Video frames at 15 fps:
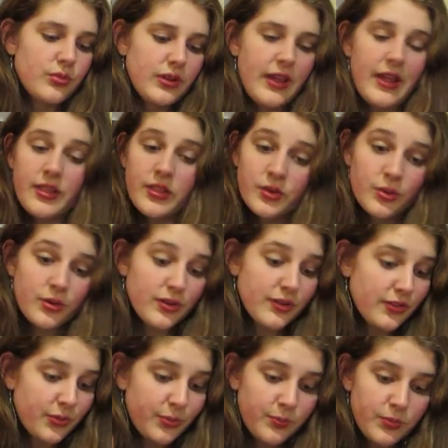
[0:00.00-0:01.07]
Eleanor,
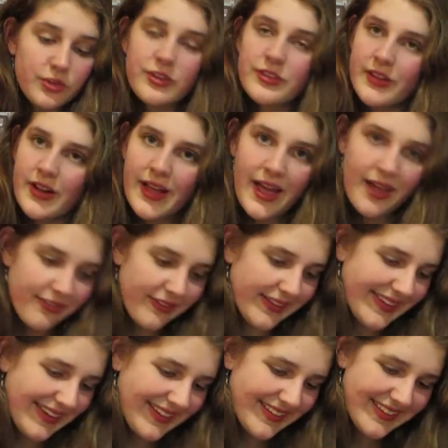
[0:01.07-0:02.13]
she's not having
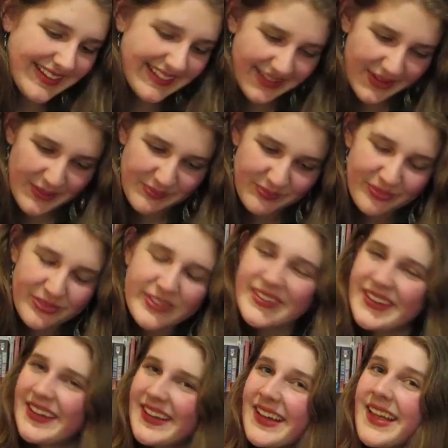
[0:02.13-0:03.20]
it.
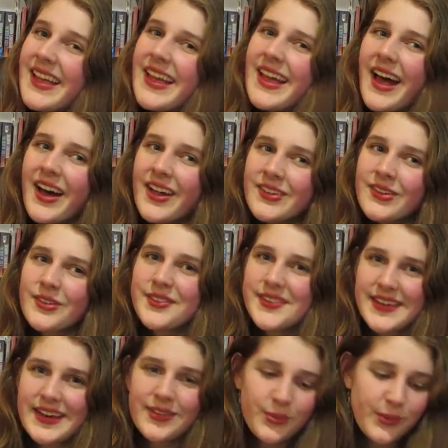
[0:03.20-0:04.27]
She
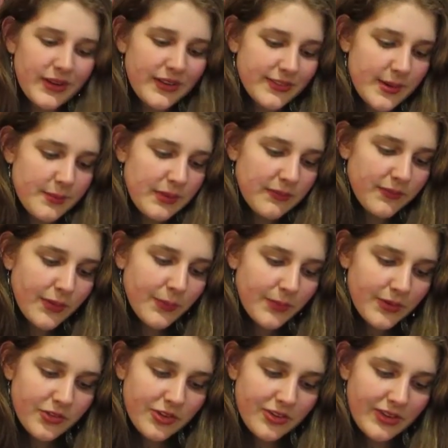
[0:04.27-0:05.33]
understands where he's coming from,
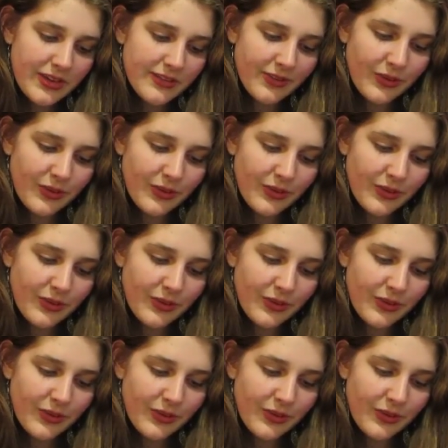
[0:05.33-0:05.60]
but she says,